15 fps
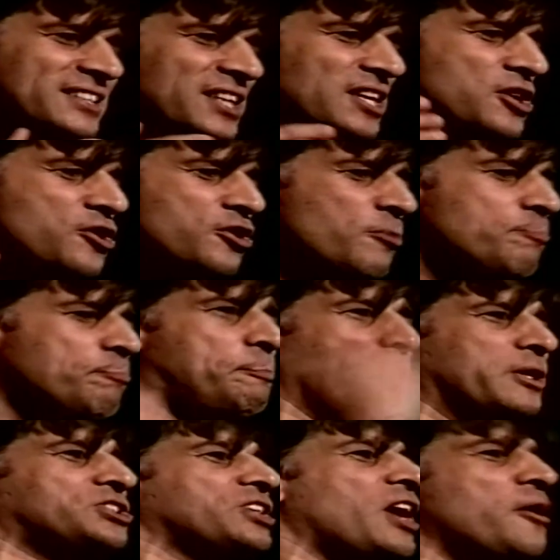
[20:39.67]
that you could
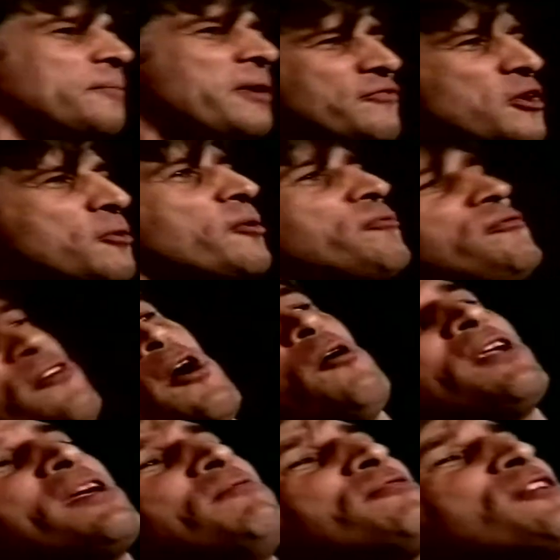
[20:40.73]
push home, if you were
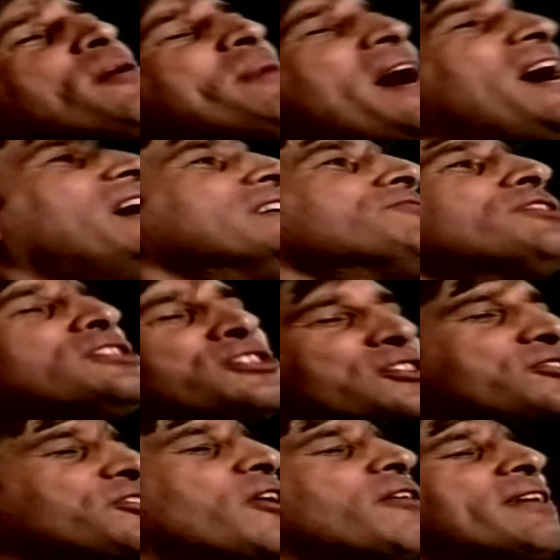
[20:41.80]
falling from a
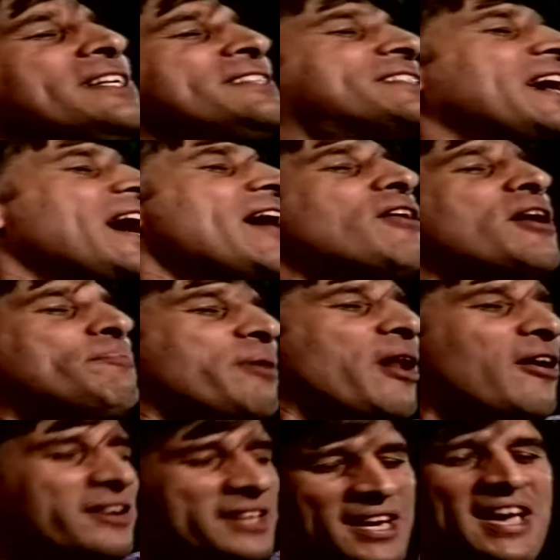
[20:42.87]
100-story tower
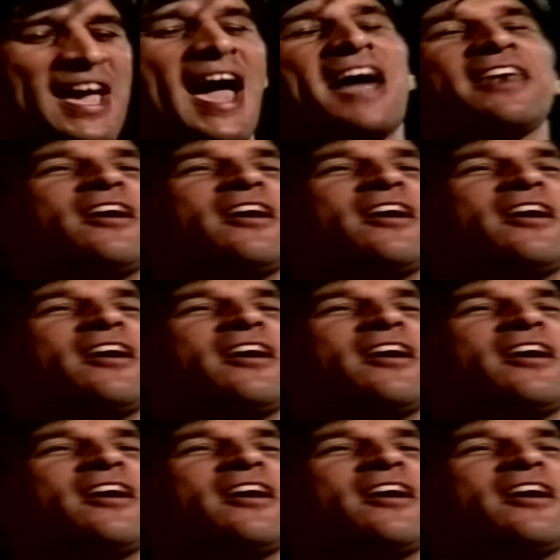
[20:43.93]
block and